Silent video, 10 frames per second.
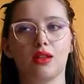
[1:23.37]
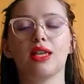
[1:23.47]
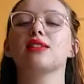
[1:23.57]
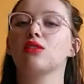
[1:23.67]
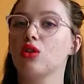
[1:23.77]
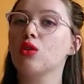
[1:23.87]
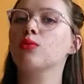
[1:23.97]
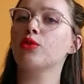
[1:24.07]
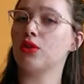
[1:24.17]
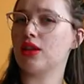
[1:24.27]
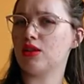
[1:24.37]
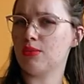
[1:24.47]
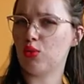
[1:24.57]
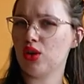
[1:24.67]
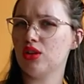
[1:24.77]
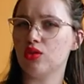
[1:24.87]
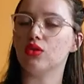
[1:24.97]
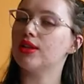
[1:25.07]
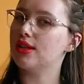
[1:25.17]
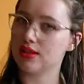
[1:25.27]
Is the comfort that they bring you
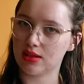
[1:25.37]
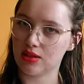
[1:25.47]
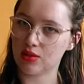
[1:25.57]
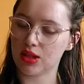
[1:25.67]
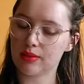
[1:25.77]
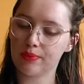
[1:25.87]
necessary?